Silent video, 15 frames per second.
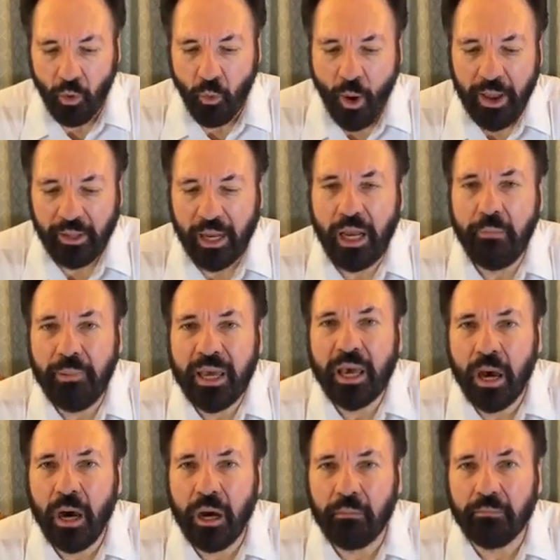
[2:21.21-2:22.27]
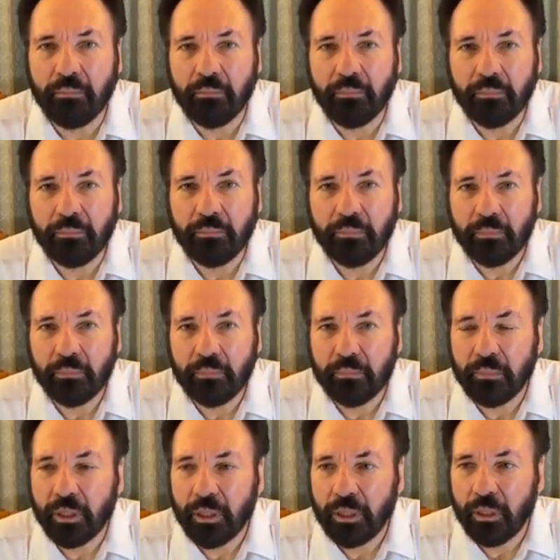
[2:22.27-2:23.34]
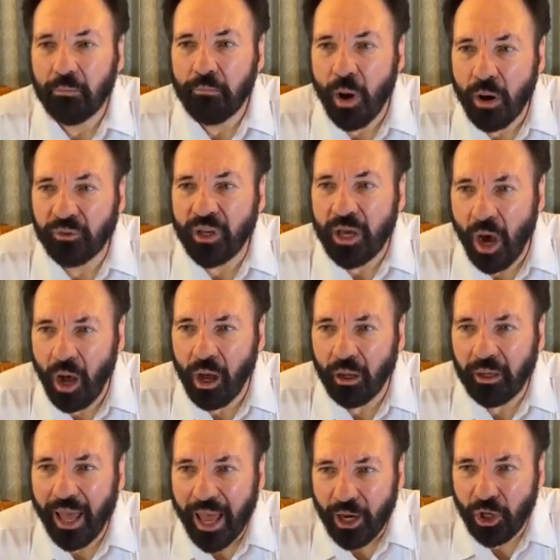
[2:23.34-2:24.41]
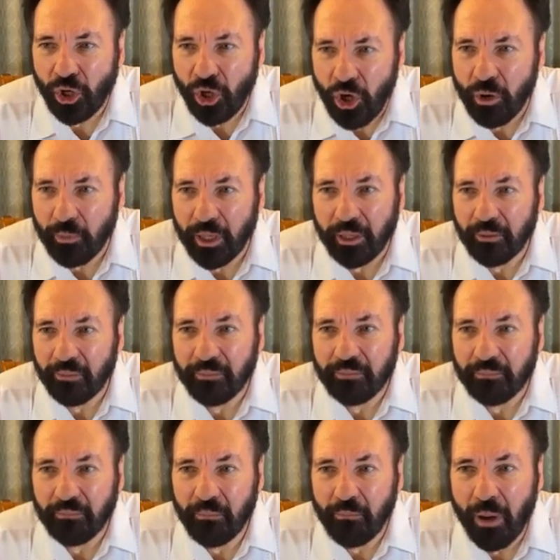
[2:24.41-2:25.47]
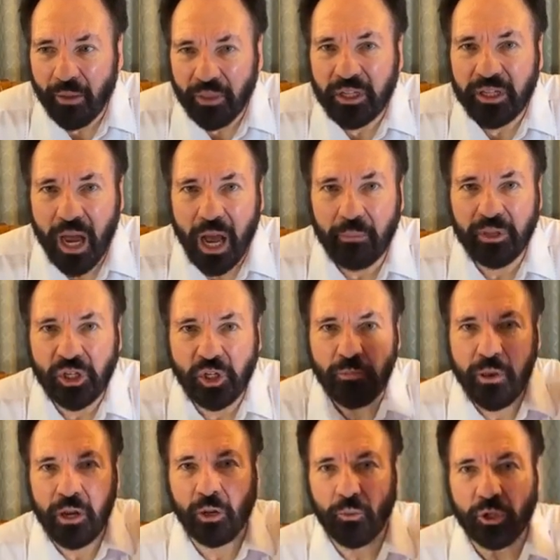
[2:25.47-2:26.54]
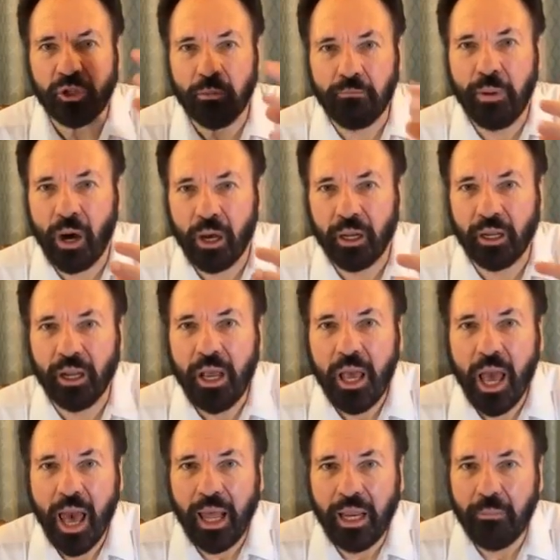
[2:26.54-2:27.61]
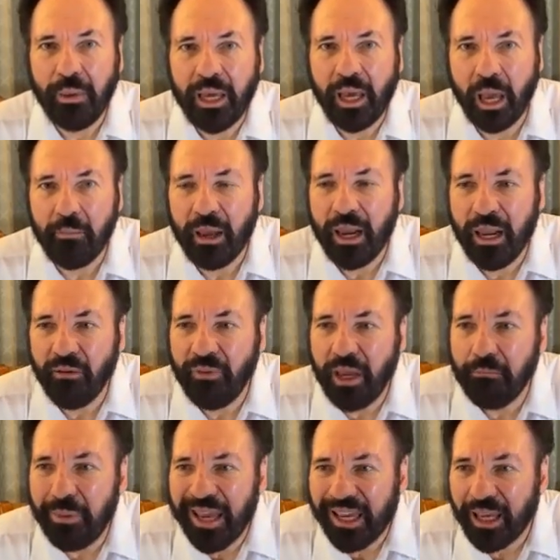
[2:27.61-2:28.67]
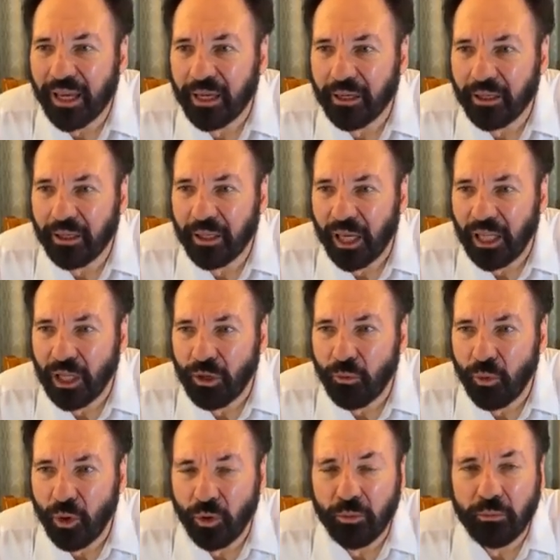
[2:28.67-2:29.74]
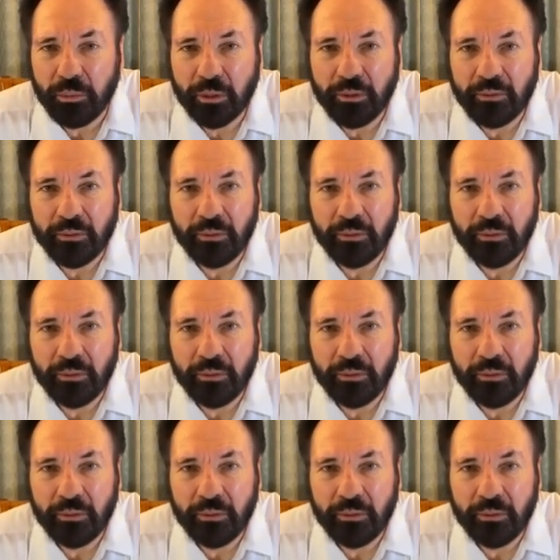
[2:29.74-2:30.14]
When did he become both God and human? By the time the Spirit was imparted and he became a living being in the womb.